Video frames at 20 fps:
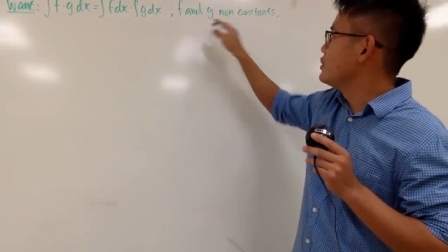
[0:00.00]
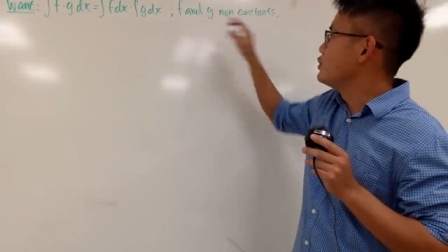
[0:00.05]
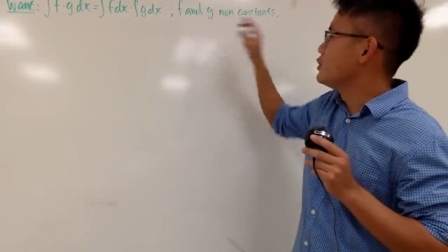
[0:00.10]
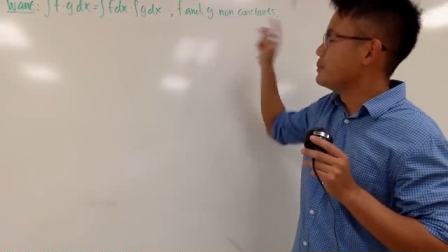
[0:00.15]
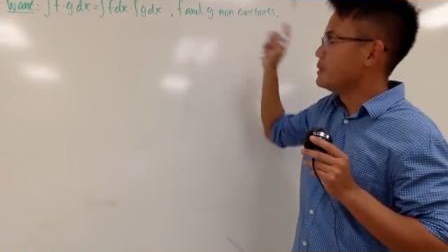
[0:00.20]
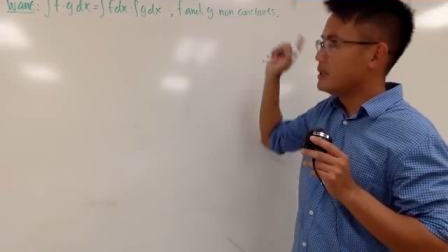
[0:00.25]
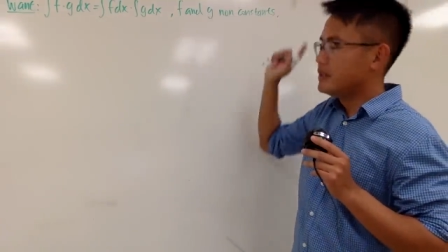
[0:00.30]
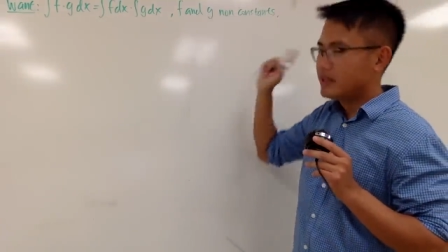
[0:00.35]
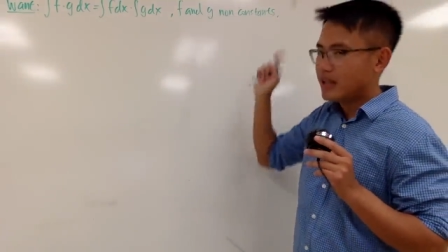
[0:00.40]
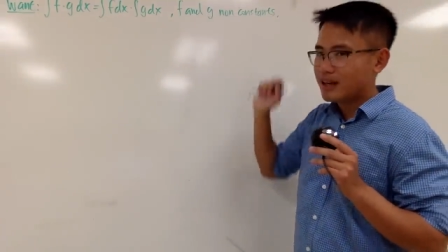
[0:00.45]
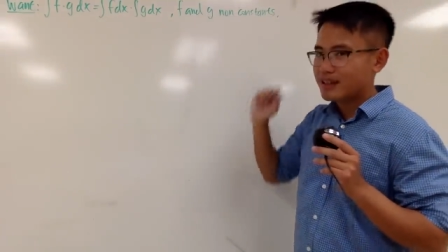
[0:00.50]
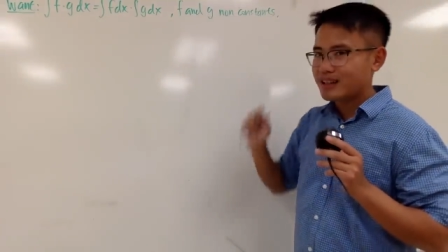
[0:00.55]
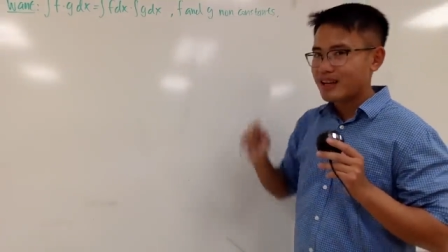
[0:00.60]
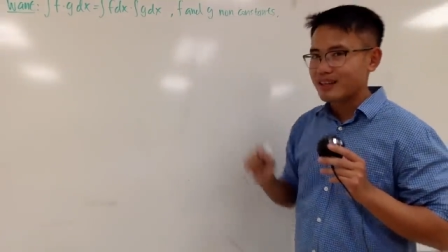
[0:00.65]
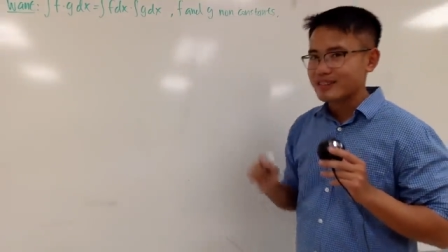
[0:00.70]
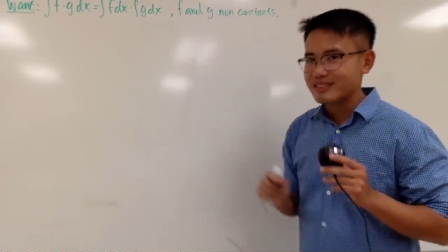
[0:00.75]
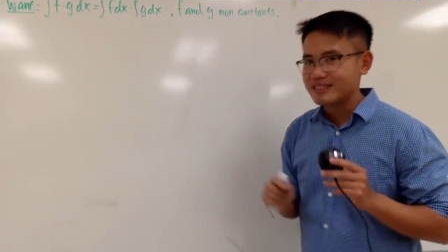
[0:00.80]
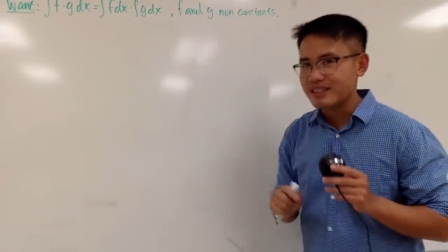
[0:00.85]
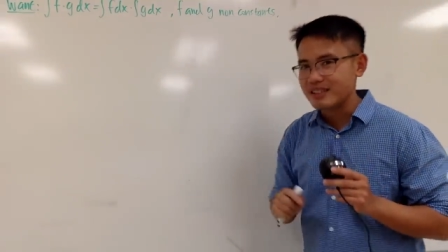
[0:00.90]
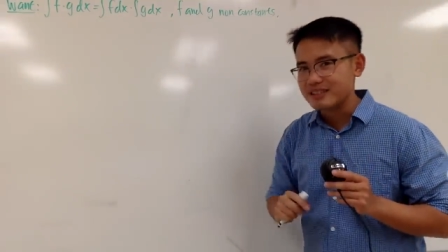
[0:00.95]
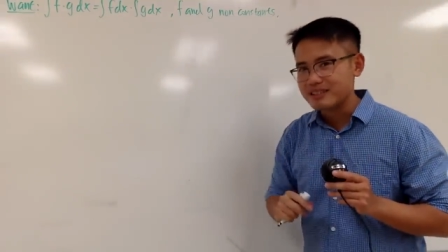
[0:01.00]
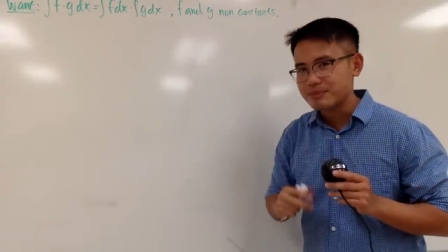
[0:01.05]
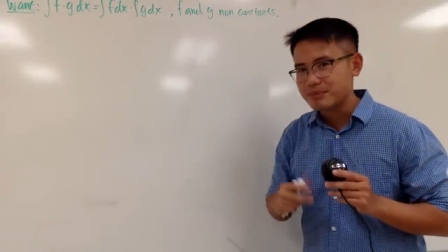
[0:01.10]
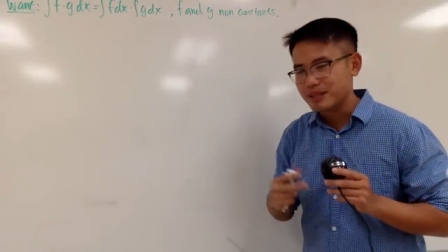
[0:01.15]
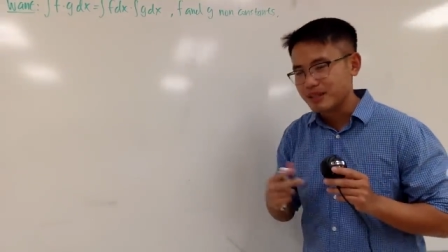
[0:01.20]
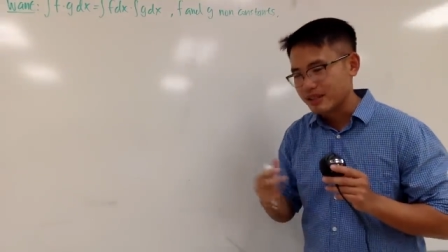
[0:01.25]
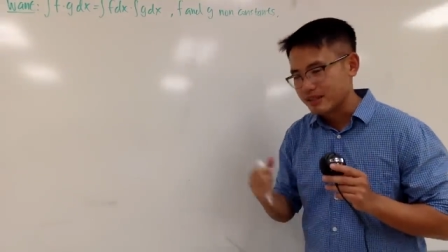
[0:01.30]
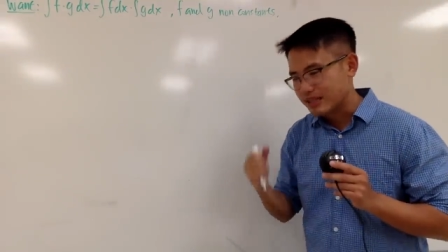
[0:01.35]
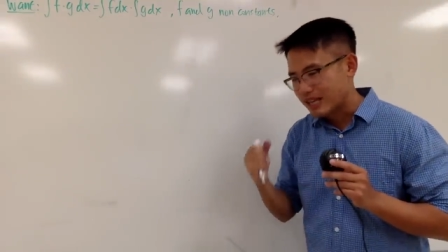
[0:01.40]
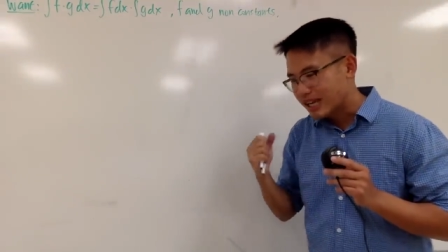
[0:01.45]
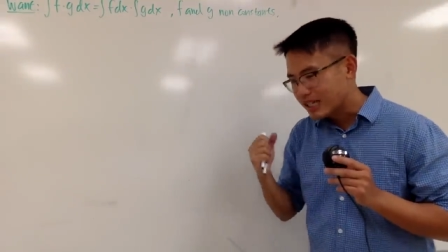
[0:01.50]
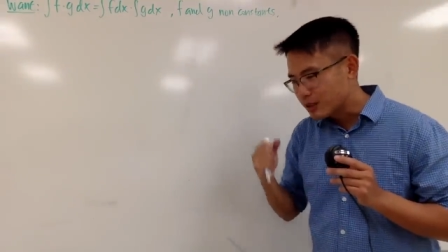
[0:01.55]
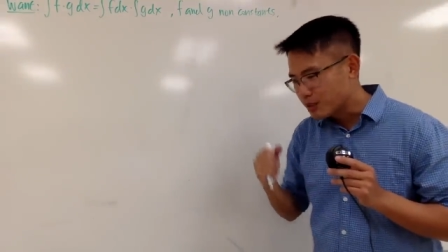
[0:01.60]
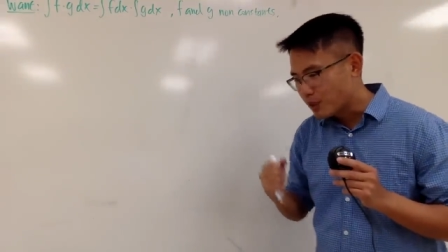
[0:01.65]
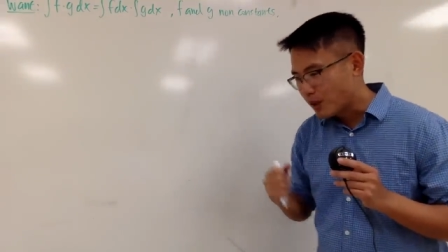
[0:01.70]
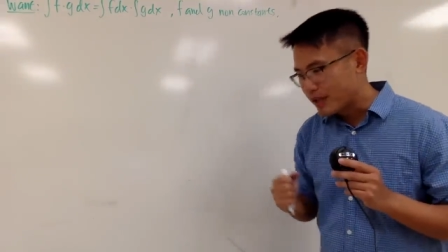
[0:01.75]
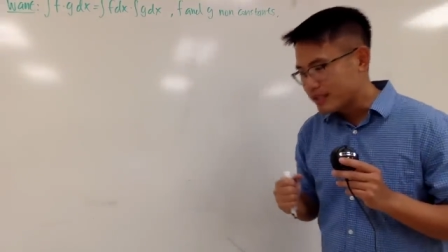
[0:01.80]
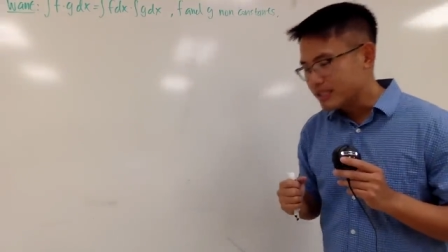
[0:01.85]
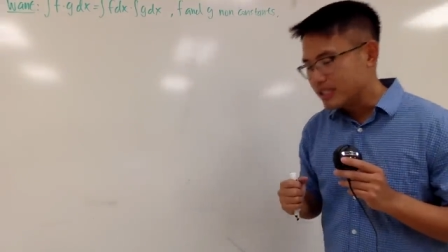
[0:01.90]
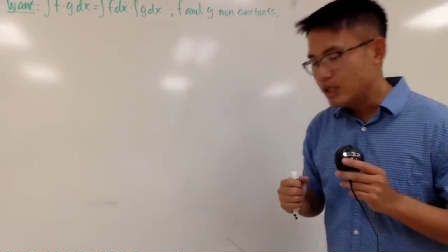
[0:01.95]
to be non-constants because
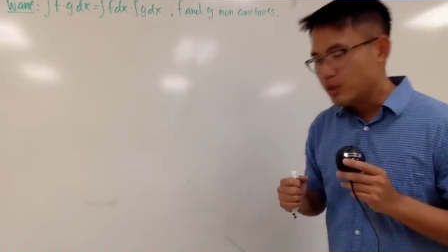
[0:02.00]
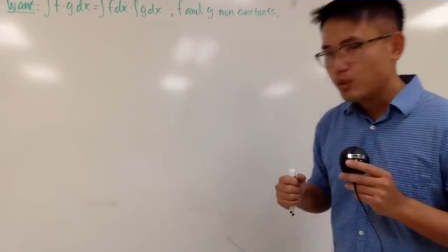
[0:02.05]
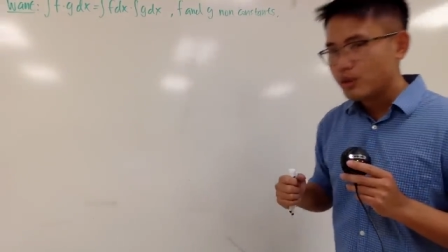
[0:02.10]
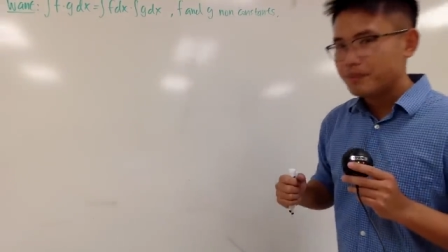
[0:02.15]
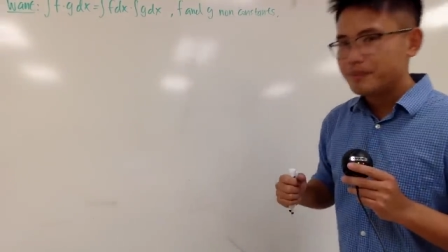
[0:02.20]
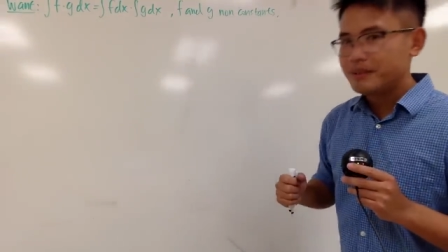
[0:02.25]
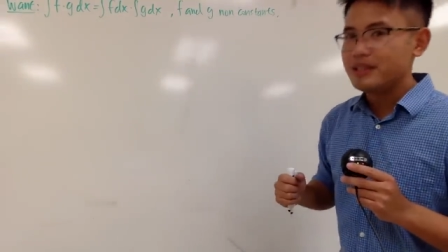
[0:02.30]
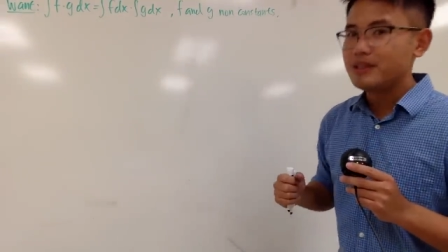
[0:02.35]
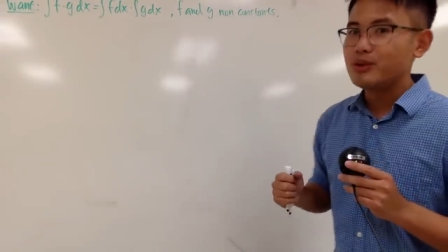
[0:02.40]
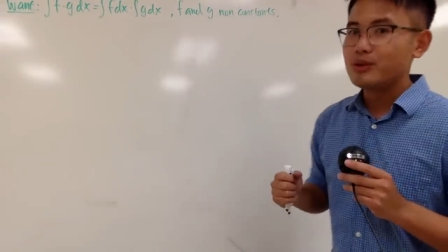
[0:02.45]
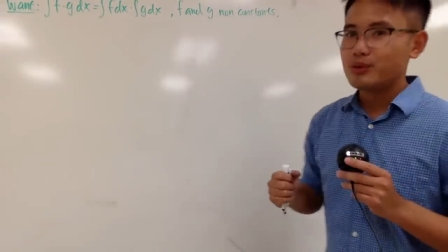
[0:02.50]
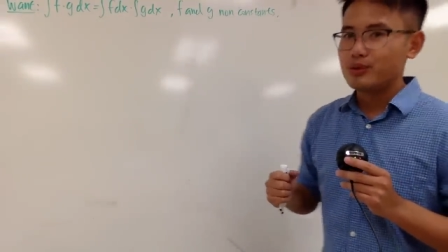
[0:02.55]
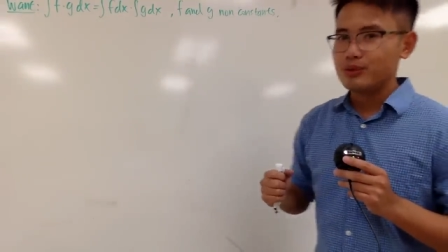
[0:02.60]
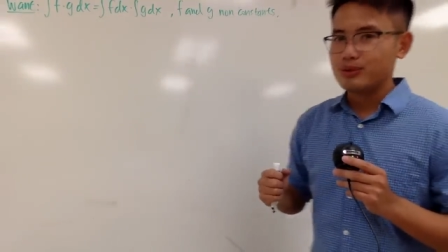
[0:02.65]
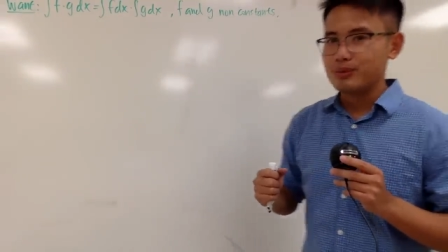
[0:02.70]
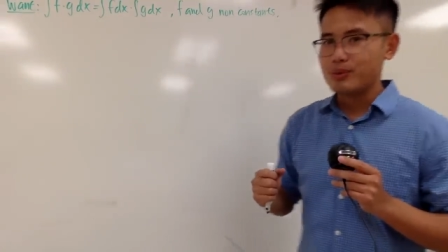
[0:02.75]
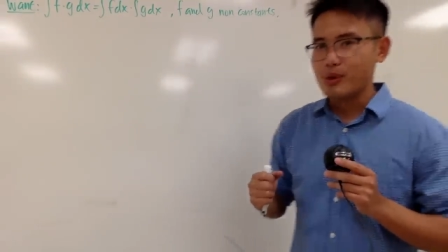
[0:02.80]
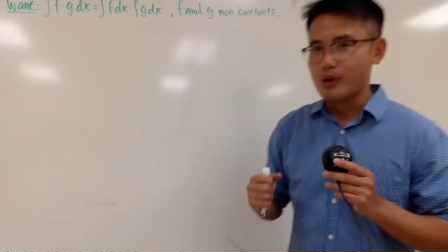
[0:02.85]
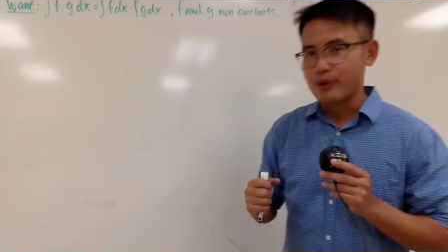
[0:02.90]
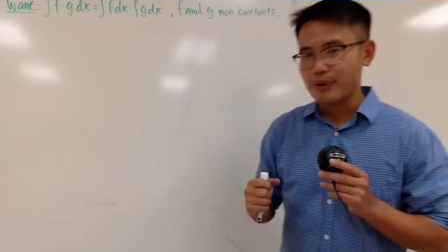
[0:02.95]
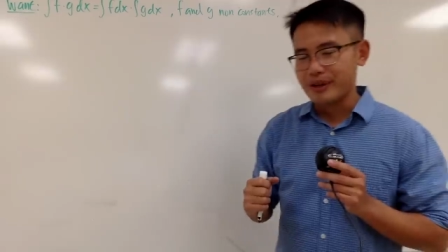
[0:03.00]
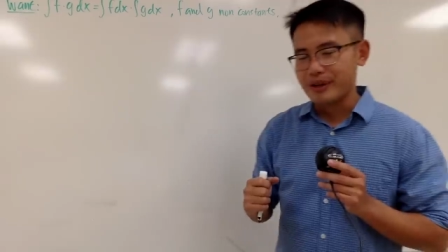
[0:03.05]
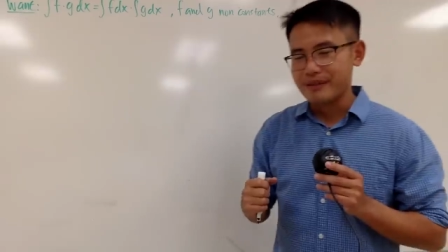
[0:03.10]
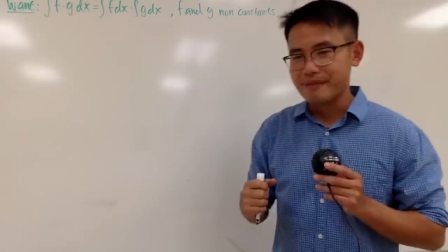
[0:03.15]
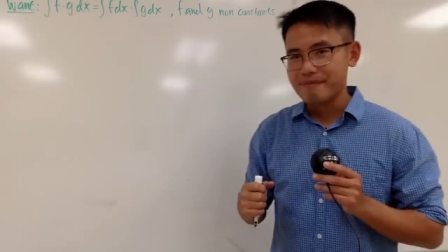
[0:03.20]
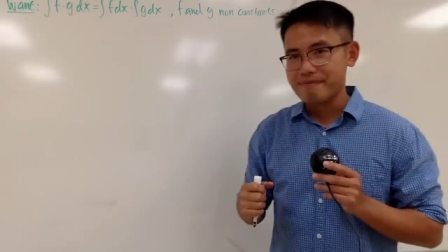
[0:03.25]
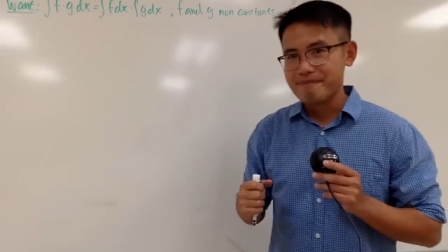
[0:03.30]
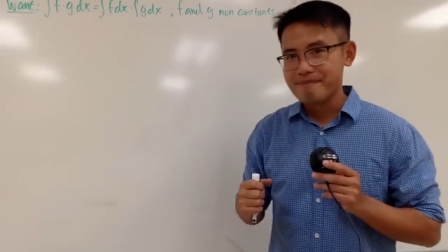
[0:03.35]
otherwise it would be too boring.